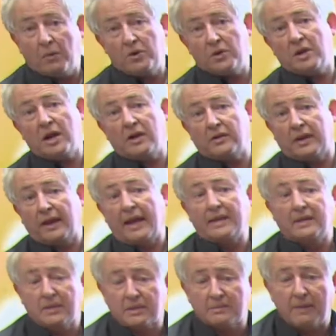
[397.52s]
When you go to the
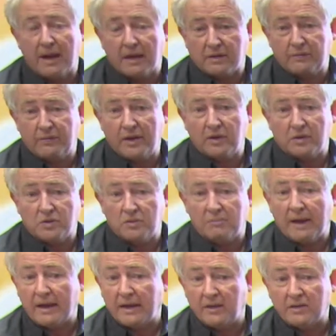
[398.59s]
later, smarter vehicles, you
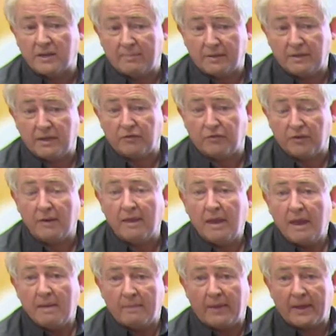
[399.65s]
may need something different,
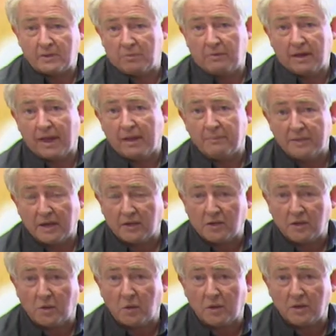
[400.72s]
but that's where it comes down to
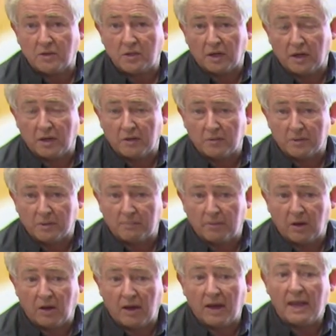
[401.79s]
talking to your local
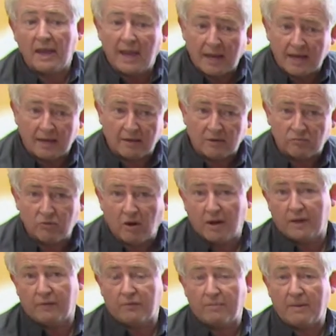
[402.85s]
supplier and getting the right
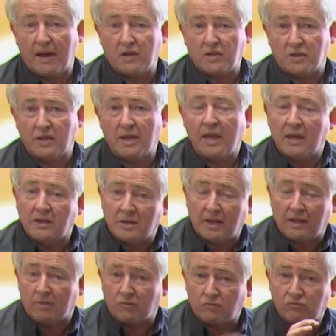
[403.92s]
information to
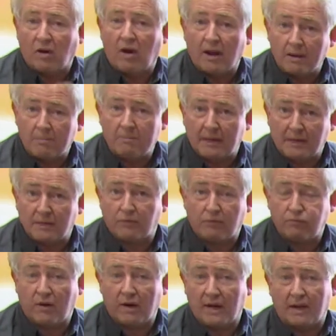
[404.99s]
get the right mix
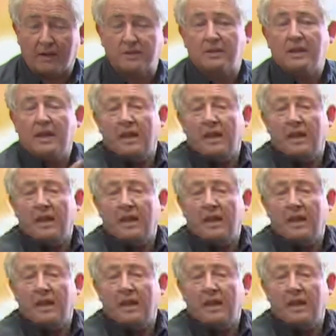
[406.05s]
of products.